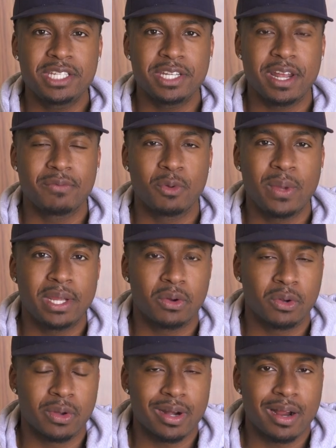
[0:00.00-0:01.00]
each and every week
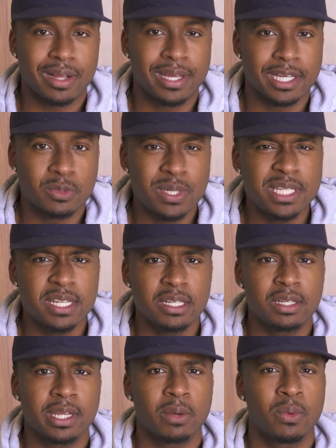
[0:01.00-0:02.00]
on Gridiron Kicks, we tend to
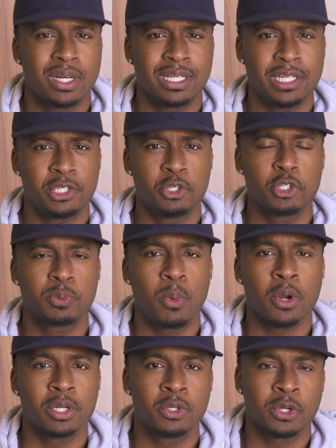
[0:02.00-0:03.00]
look at what cleats you
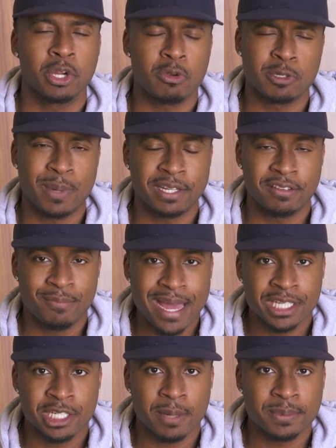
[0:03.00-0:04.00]
sported during your respective
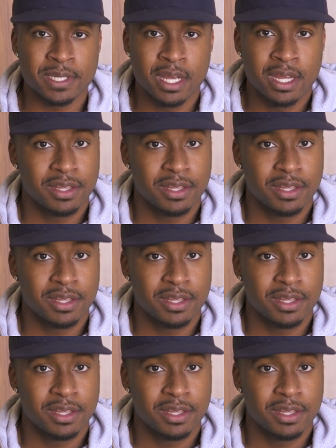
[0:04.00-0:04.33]
matchups.